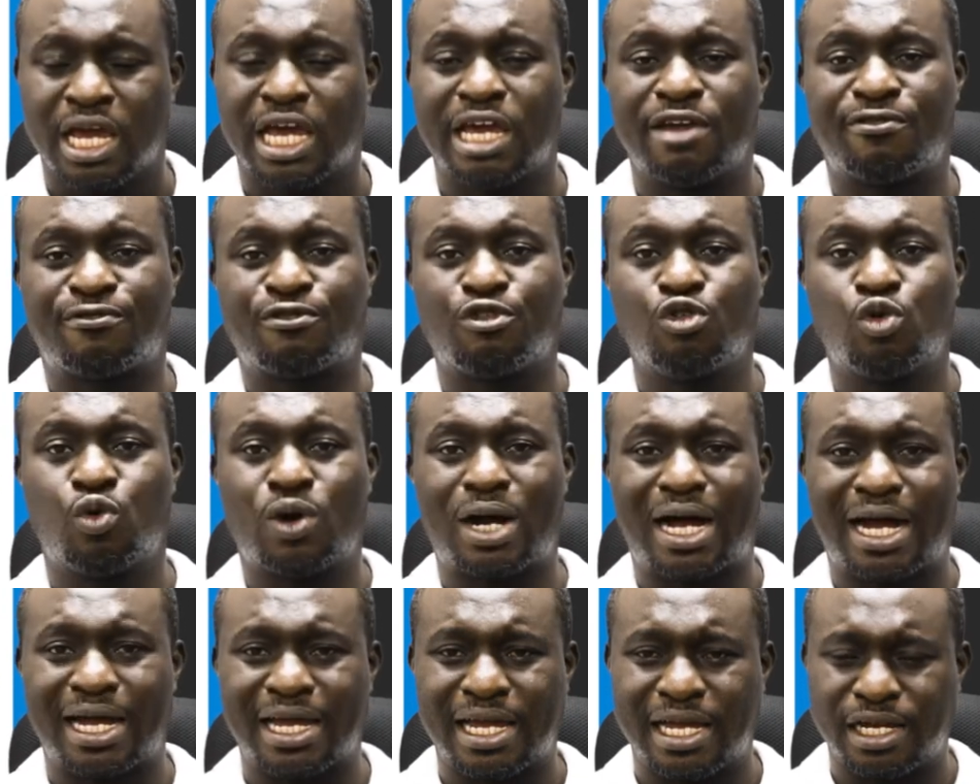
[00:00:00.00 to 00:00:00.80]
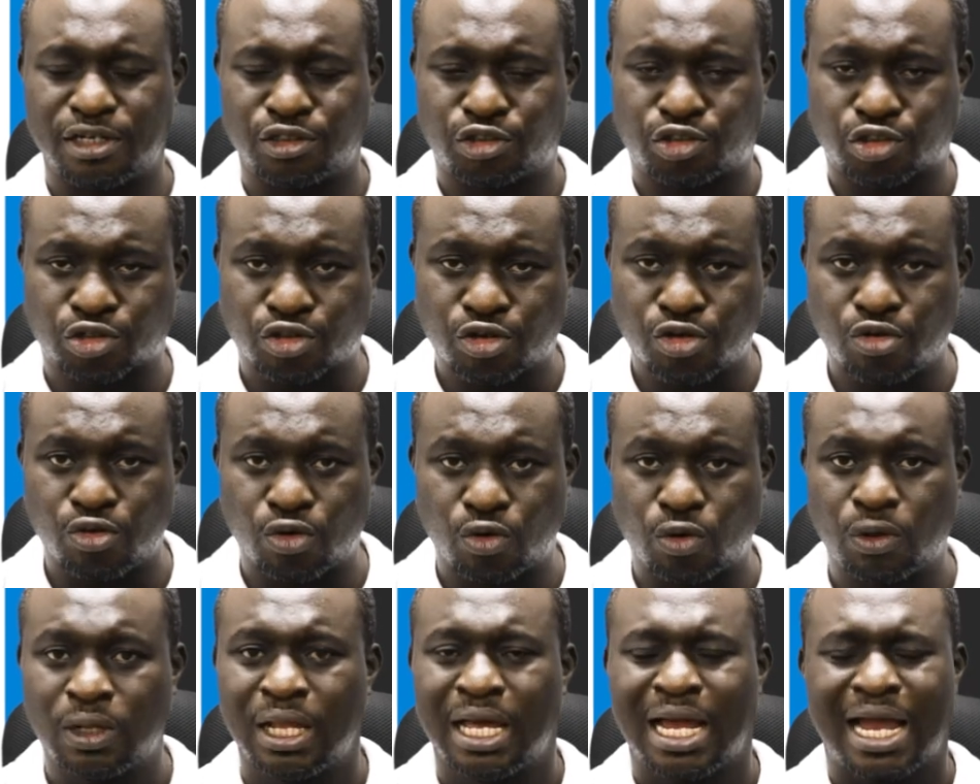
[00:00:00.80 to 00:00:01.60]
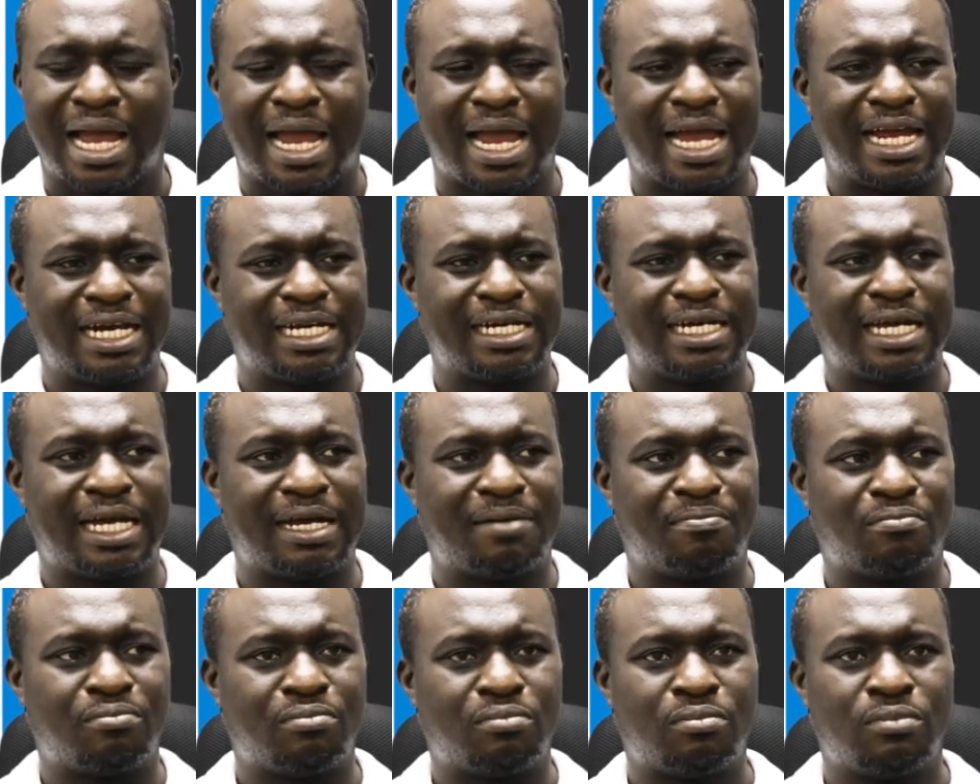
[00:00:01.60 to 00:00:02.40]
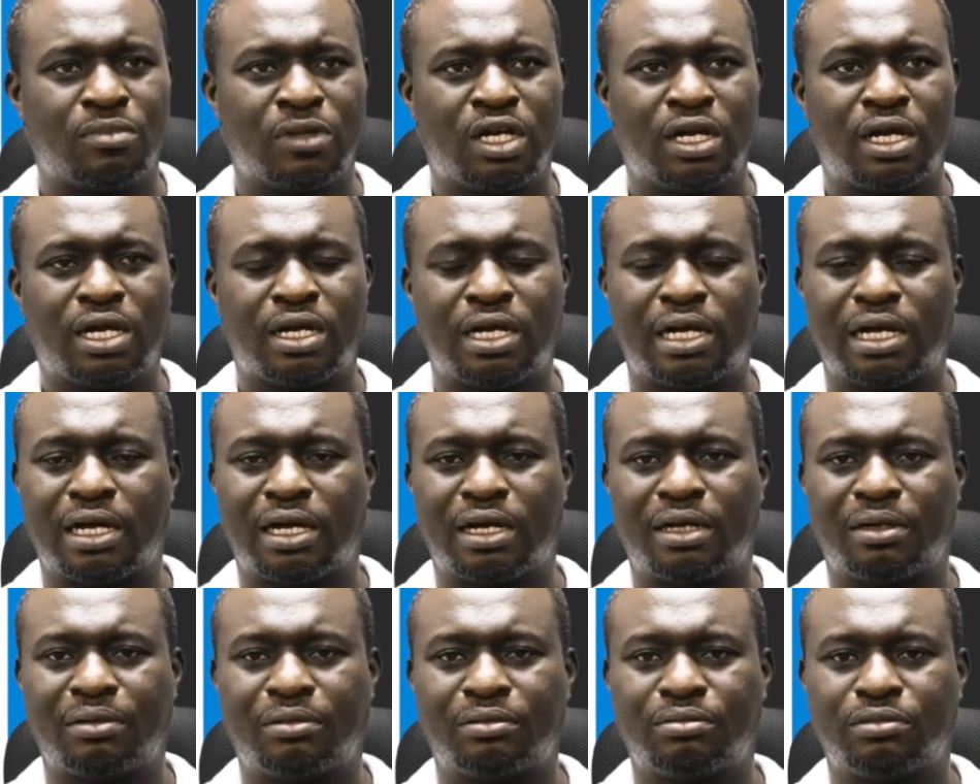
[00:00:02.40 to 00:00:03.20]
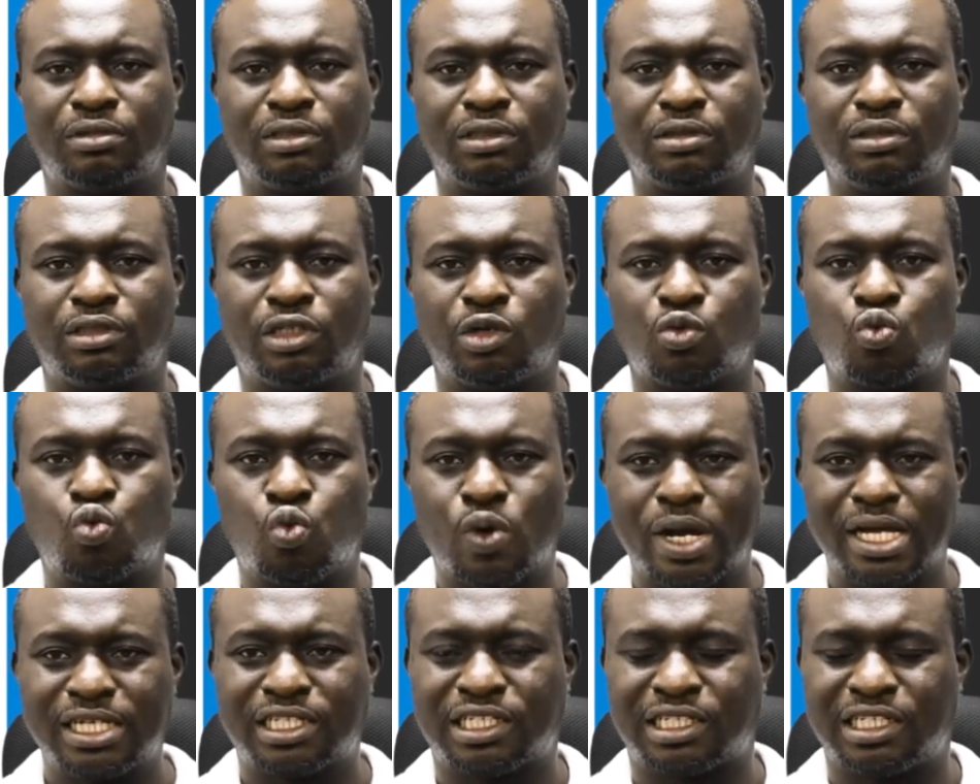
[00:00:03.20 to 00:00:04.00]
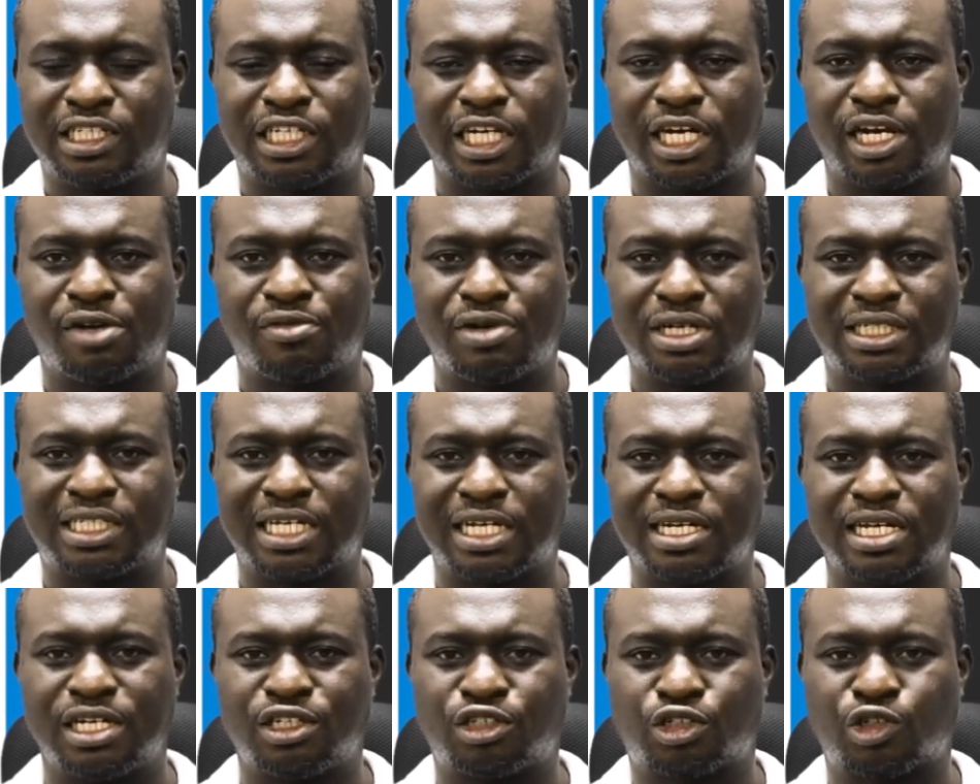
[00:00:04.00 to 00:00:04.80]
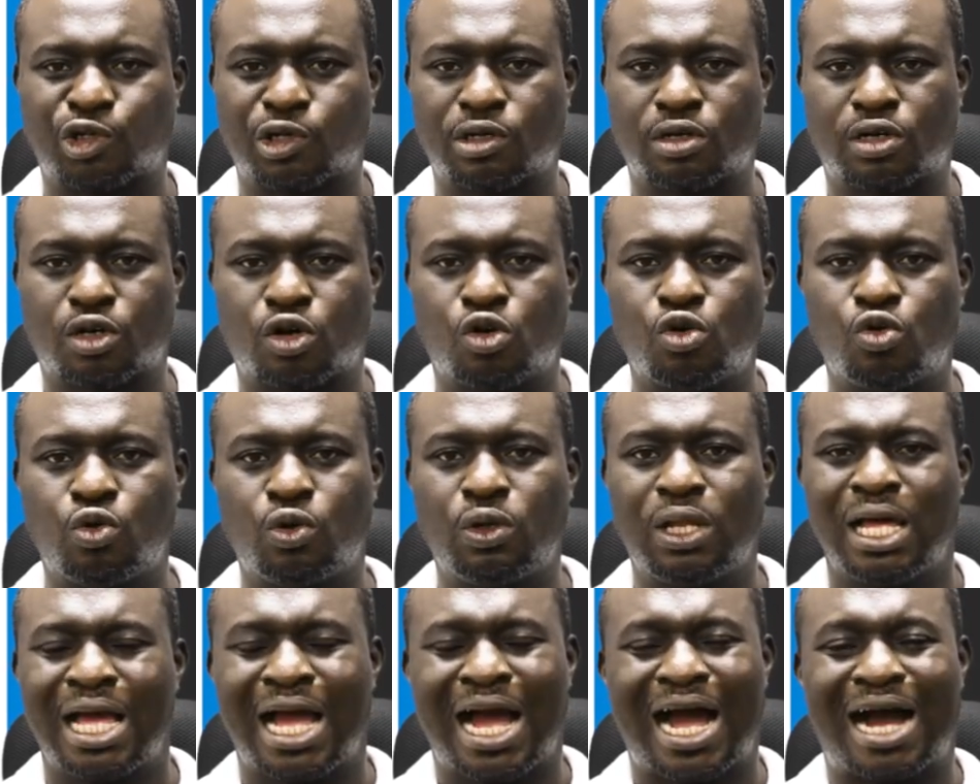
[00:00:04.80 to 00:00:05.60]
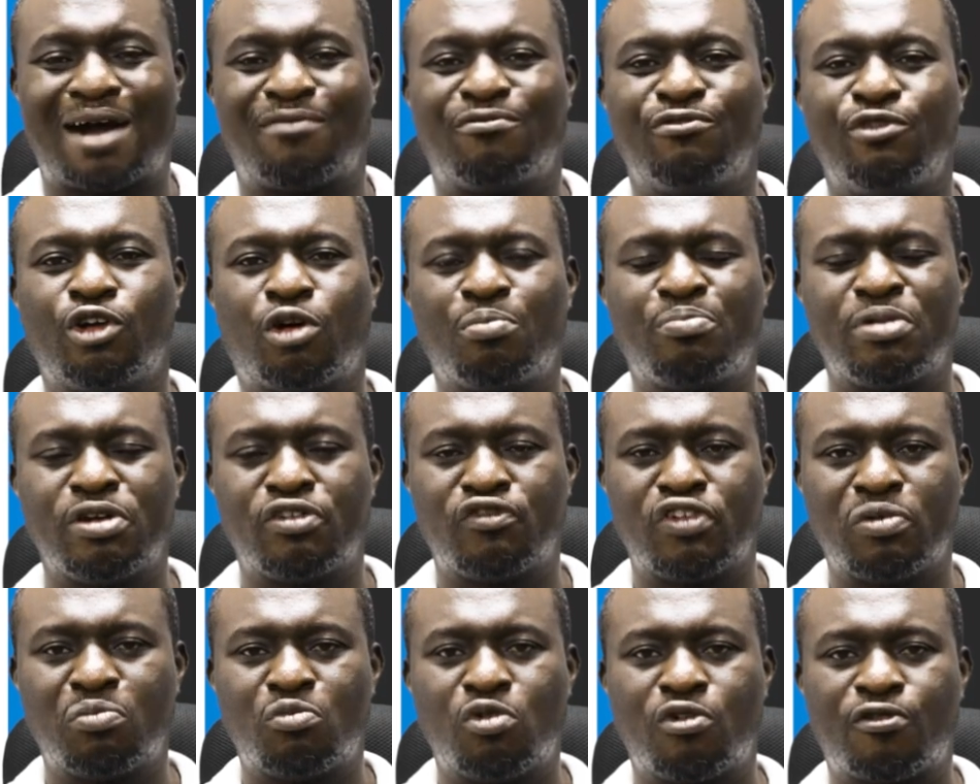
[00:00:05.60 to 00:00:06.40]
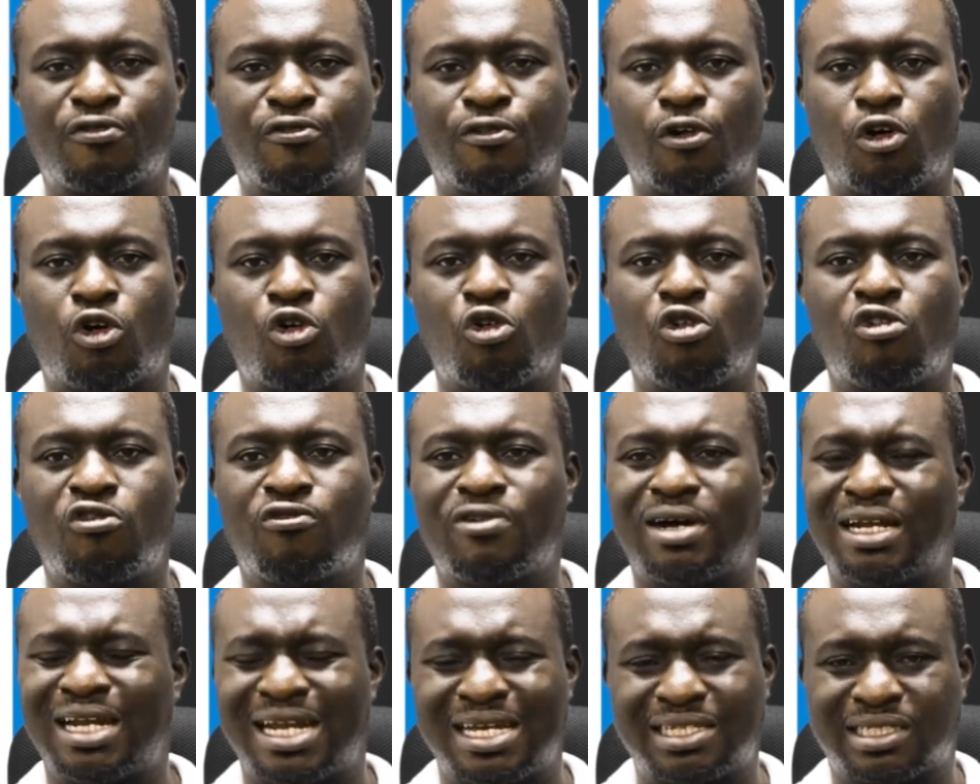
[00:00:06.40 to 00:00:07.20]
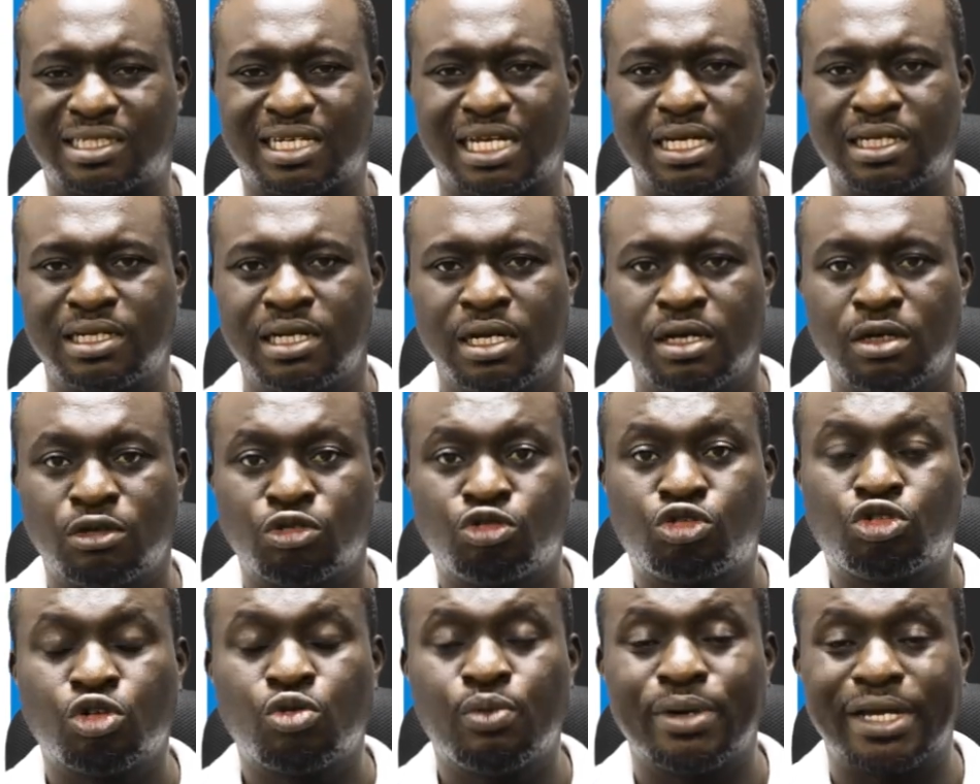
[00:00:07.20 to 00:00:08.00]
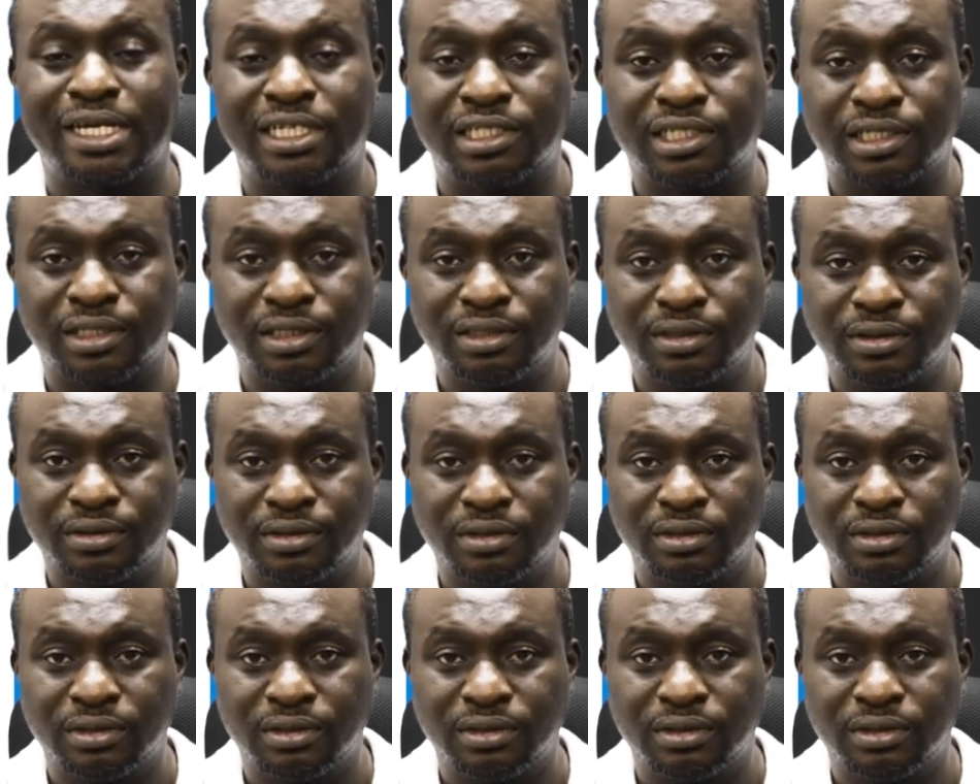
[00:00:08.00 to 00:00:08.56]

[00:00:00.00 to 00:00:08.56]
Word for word: If you are in school and um, uh, the waste generated in school have not been removed for over, let's say, two weeks,